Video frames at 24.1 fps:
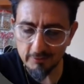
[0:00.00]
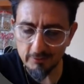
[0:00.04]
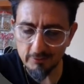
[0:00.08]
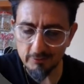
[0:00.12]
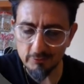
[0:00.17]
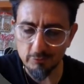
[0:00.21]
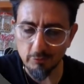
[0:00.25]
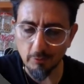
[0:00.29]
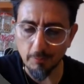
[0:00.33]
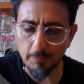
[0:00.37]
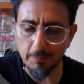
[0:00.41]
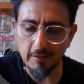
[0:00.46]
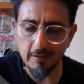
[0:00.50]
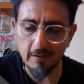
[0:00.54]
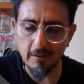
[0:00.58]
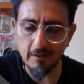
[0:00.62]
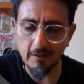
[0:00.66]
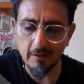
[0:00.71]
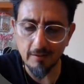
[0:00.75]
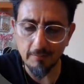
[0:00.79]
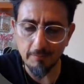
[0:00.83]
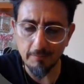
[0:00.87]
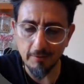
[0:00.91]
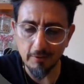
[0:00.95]
Drop in
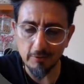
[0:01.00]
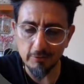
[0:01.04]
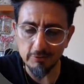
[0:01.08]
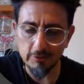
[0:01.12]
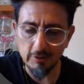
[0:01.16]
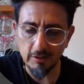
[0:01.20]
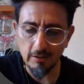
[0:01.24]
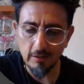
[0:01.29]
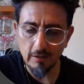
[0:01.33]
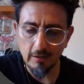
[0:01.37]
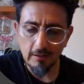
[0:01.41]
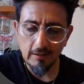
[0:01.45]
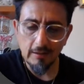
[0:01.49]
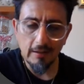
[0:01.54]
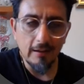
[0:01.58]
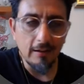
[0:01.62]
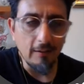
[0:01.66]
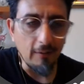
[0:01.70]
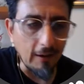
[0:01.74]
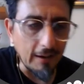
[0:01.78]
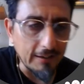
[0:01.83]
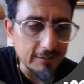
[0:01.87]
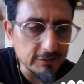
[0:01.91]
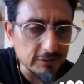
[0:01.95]
an emoji.
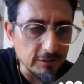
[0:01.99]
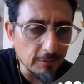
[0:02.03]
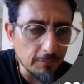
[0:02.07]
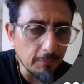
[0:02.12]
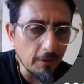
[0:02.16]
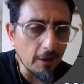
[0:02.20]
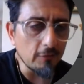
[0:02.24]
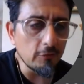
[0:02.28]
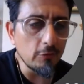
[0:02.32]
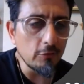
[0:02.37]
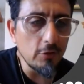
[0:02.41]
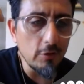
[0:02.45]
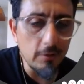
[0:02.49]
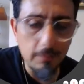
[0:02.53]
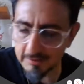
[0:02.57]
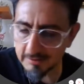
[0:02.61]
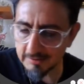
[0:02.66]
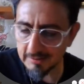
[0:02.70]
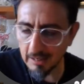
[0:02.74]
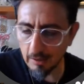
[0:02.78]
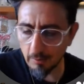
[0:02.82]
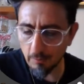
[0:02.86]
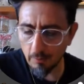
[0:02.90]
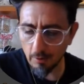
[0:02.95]
All right, so my room is
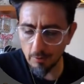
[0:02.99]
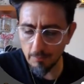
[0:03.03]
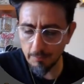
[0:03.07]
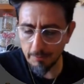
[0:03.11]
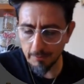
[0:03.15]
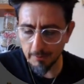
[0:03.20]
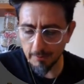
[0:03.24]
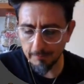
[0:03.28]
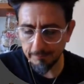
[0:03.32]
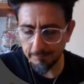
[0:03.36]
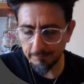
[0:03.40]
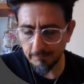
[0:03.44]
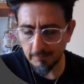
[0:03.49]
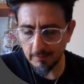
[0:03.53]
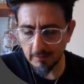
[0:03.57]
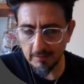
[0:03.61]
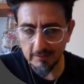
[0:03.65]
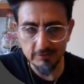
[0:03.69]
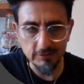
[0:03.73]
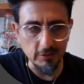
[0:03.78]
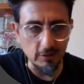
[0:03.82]
now open. Let's